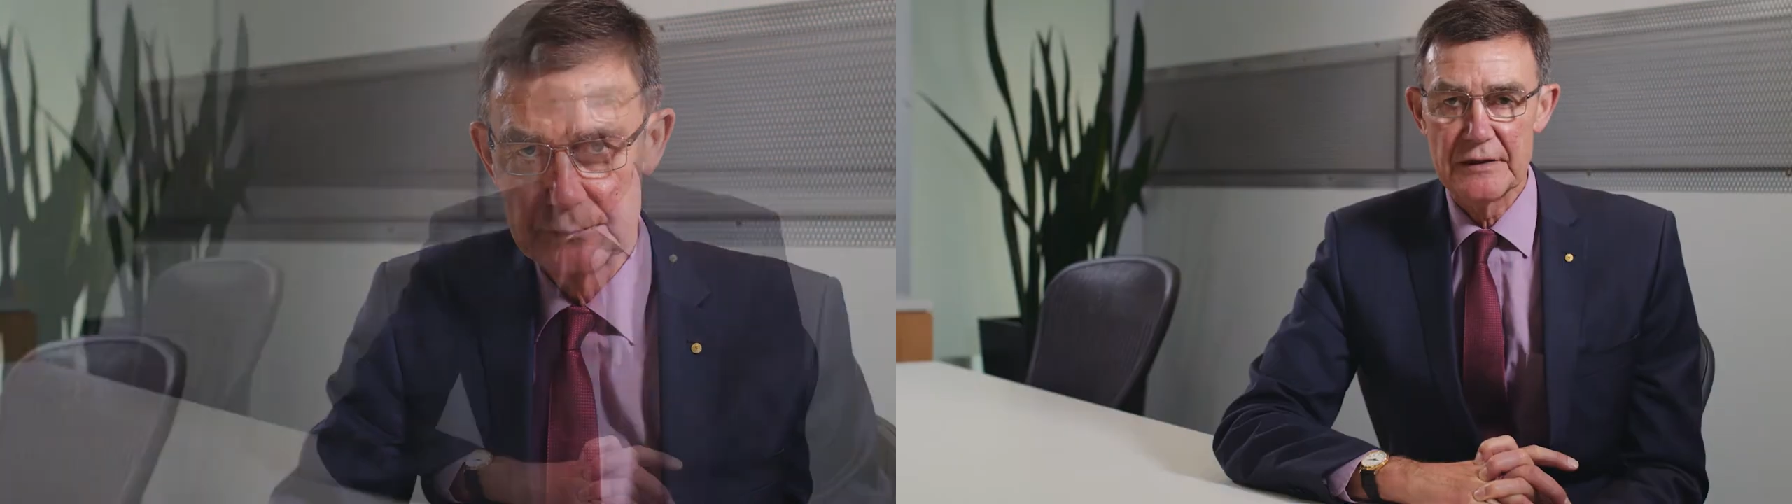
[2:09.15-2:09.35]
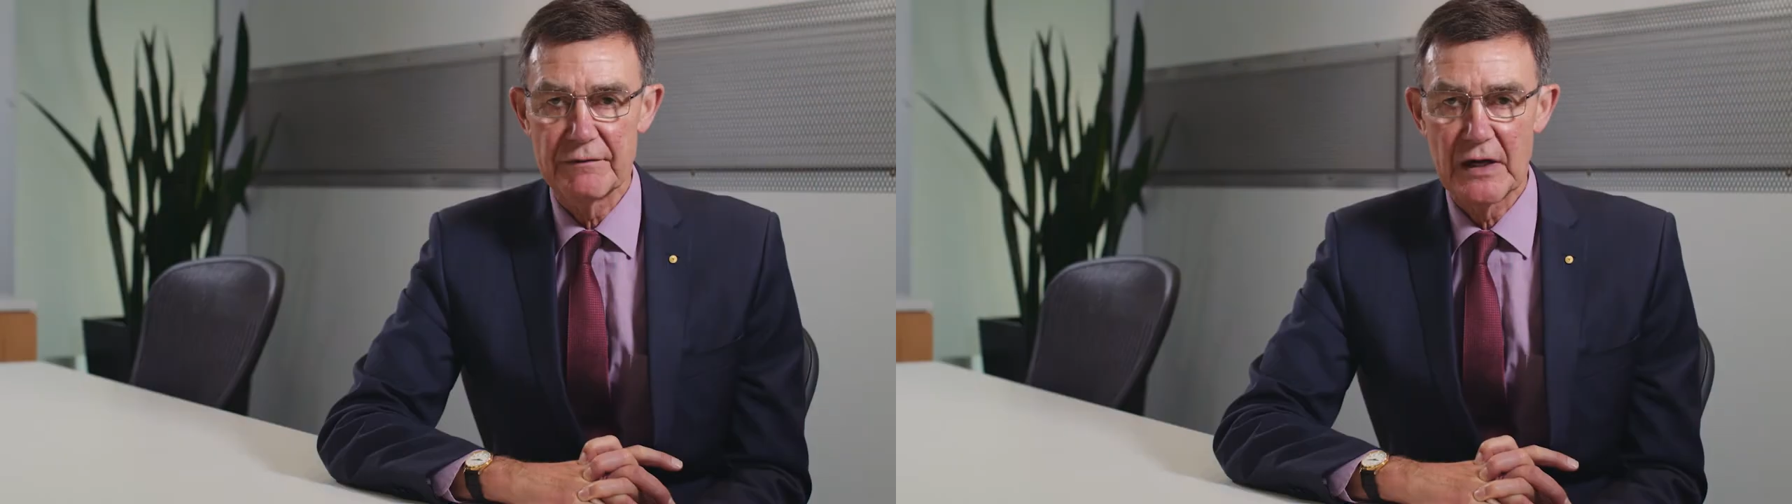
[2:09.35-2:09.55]

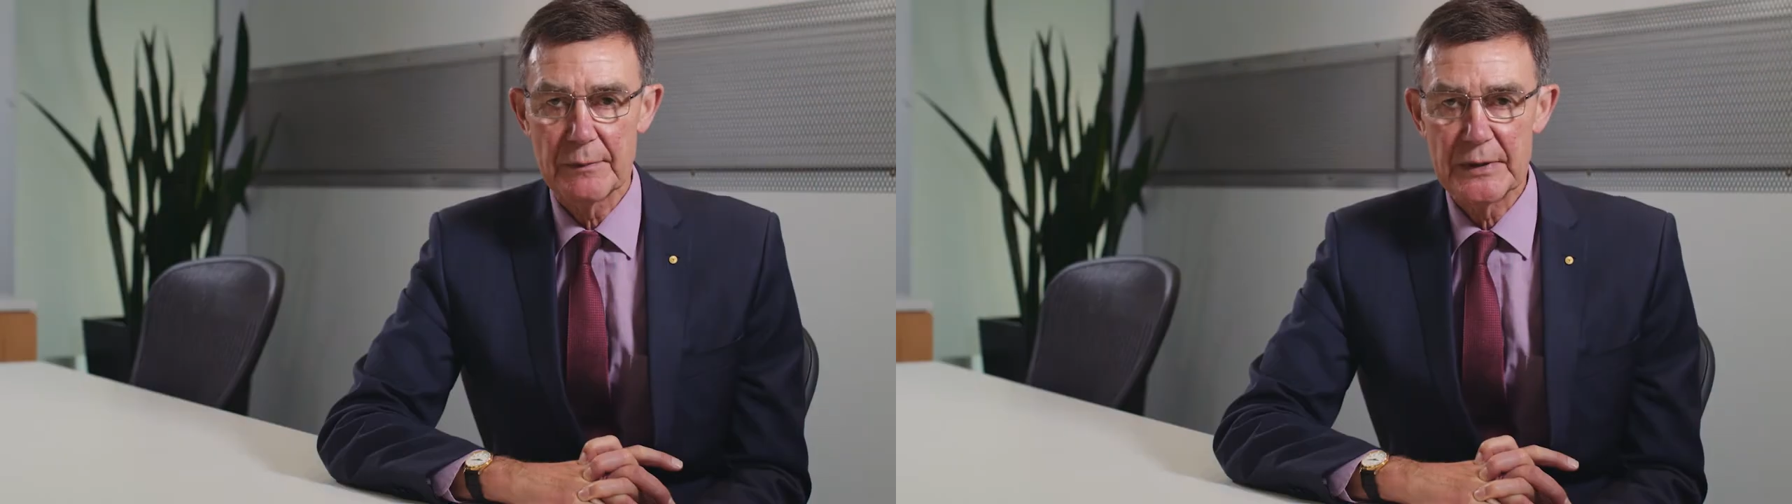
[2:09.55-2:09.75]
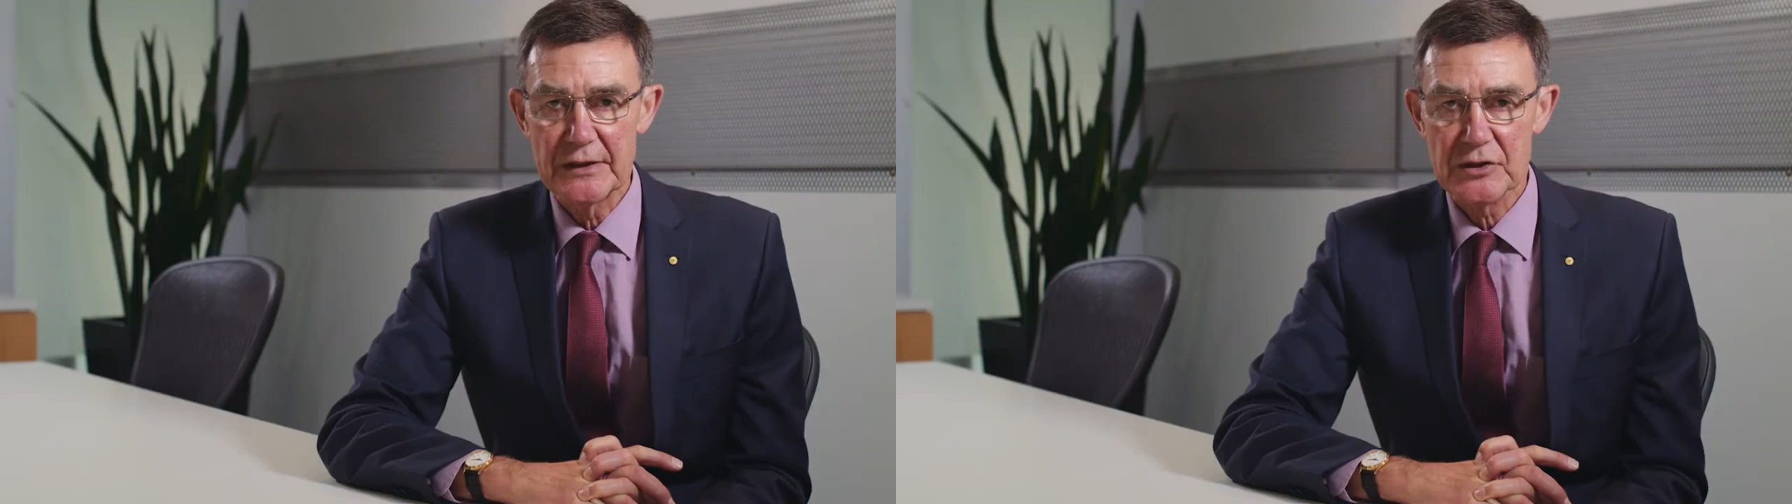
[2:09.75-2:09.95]

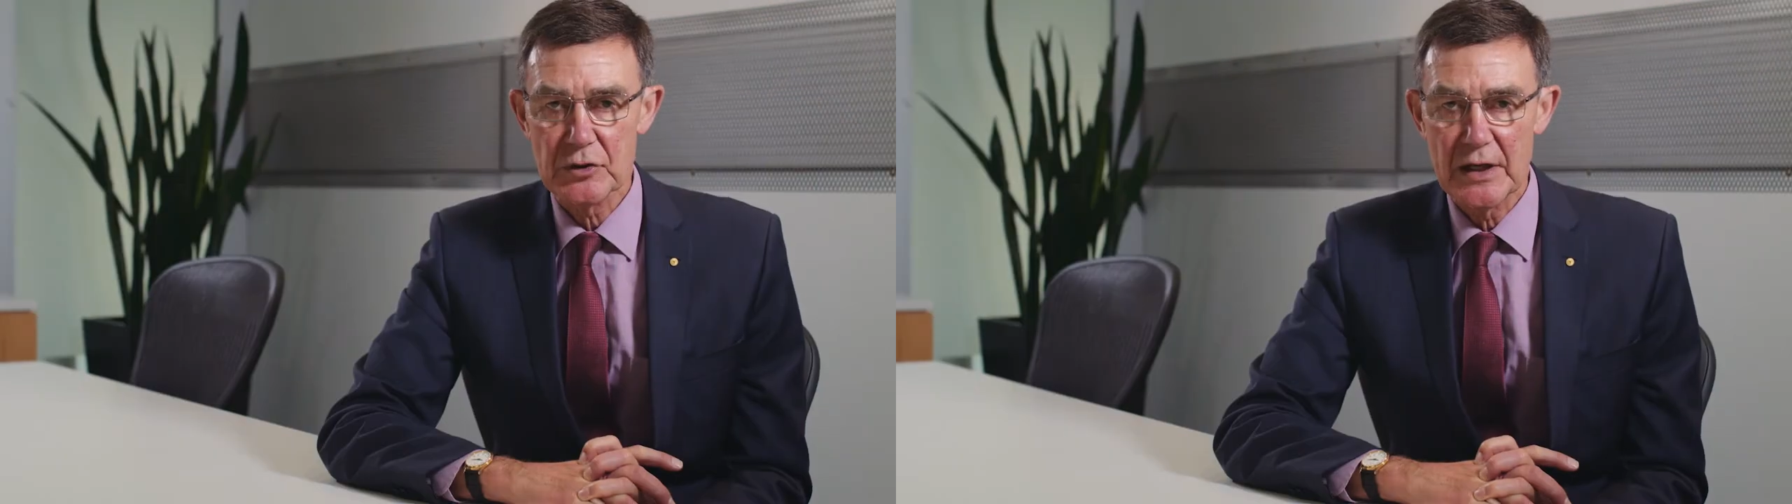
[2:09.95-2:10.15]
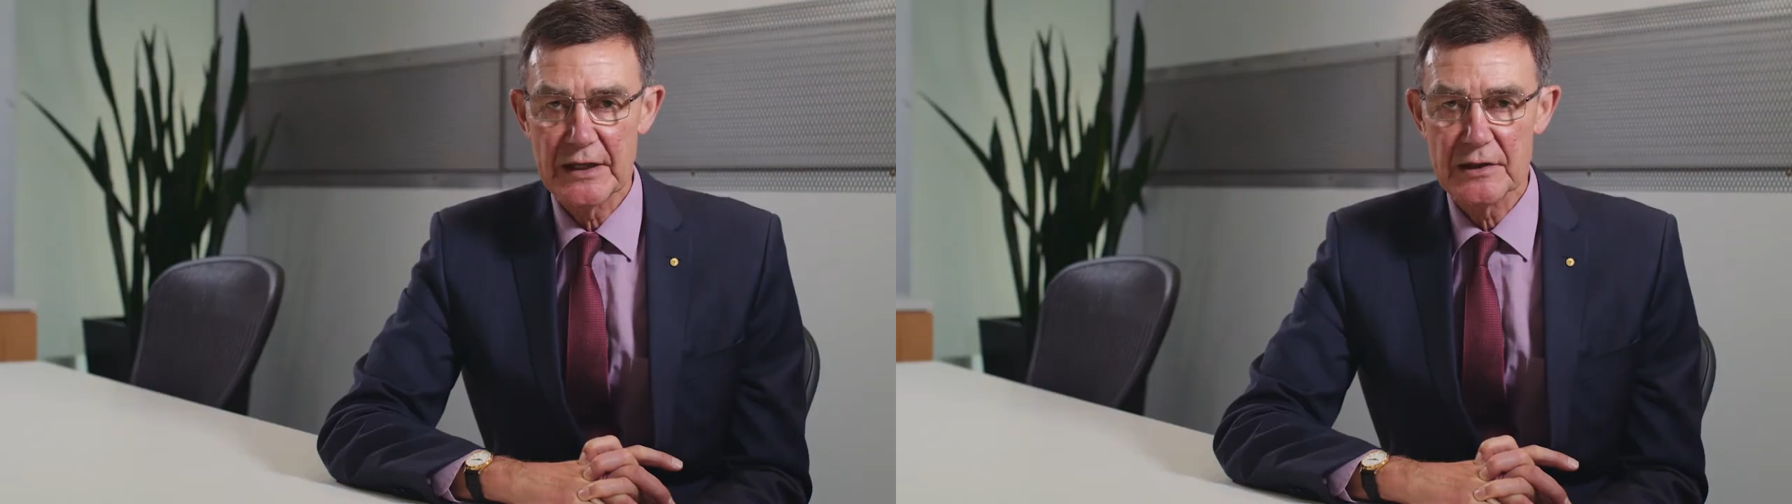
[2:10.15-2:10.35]
developing
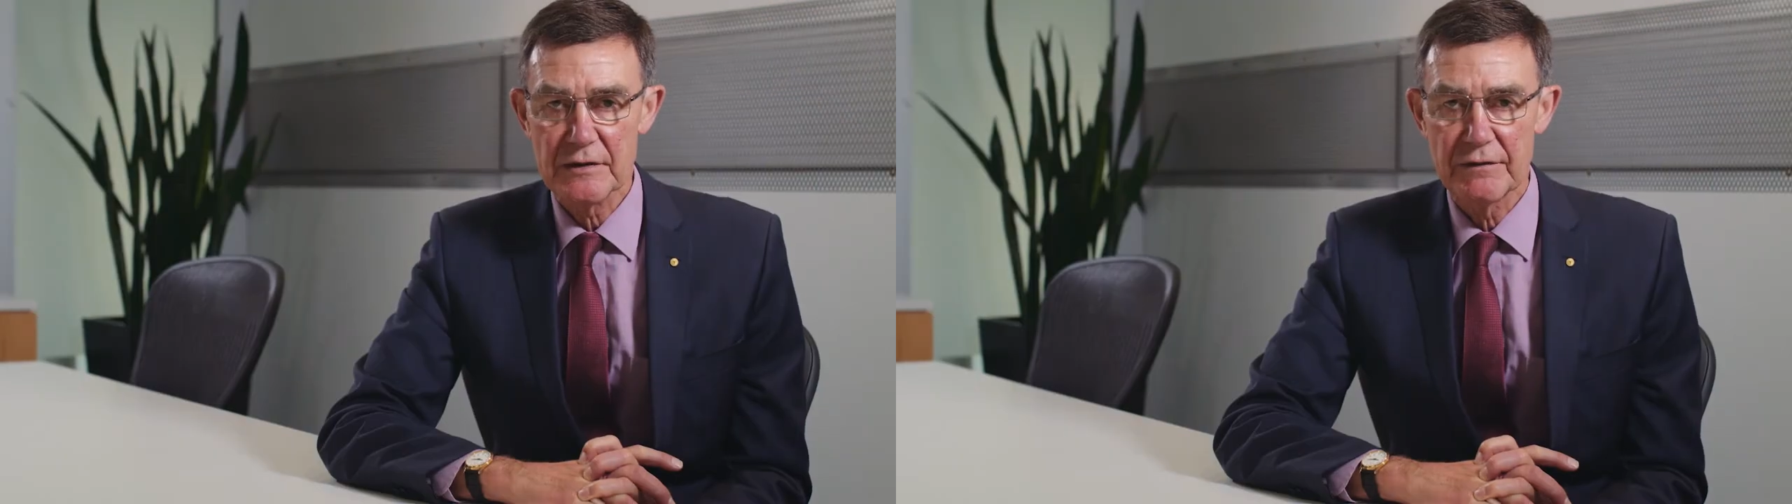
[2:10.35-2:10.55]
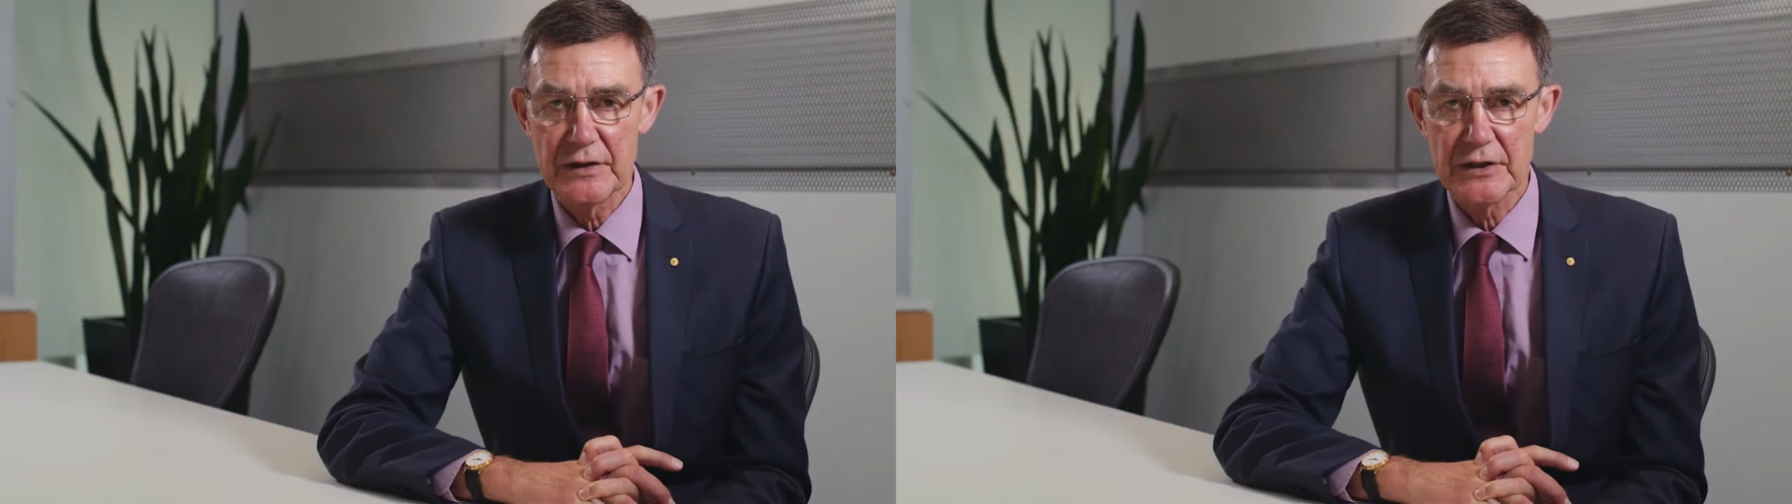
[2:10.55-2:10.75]

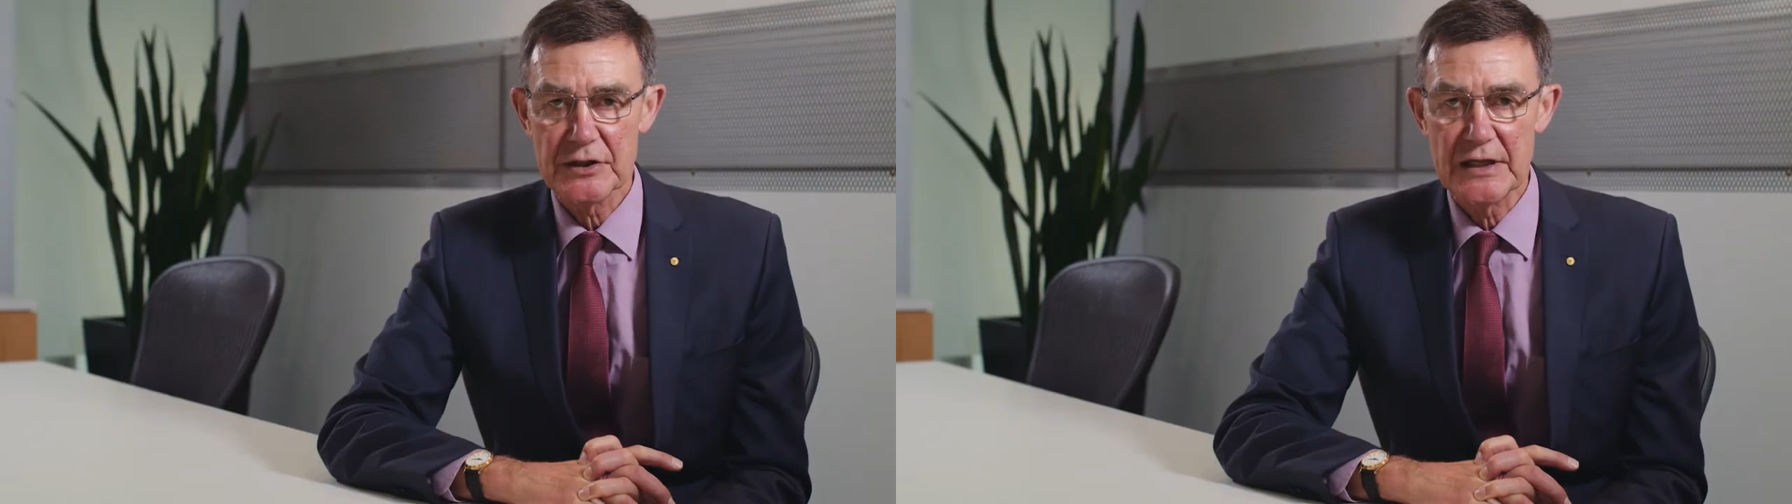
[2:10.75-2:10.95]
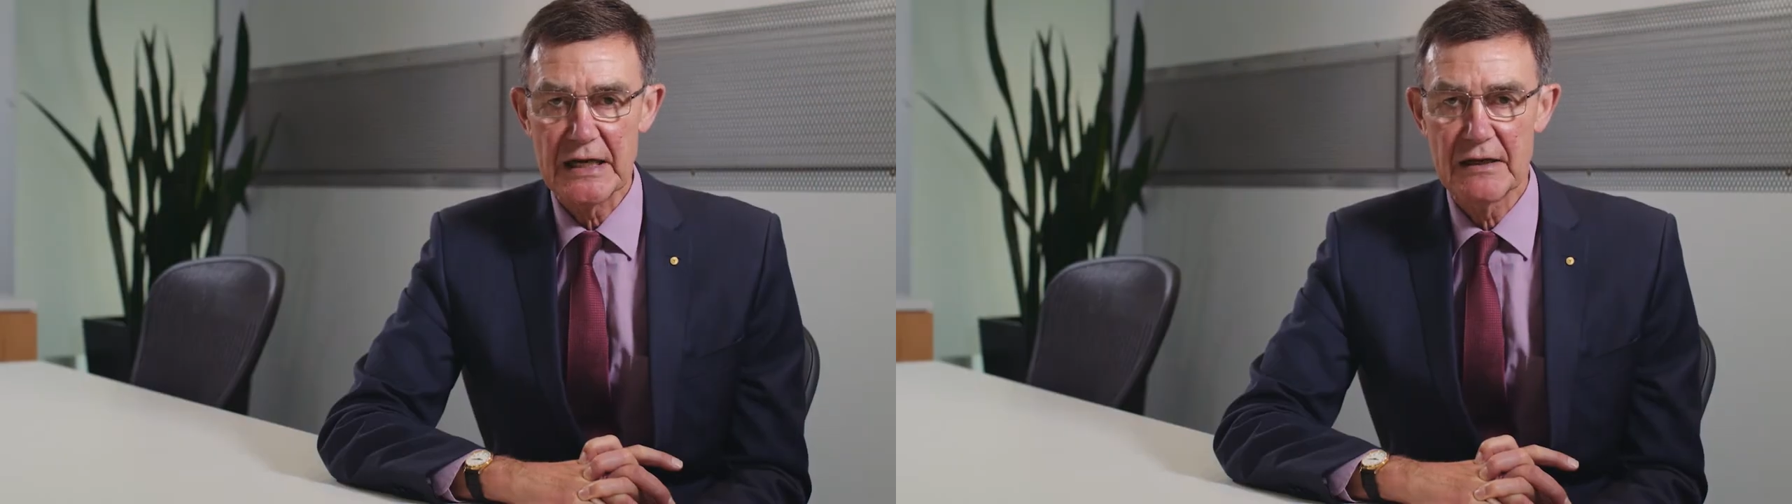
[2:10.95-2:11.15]
Australia's first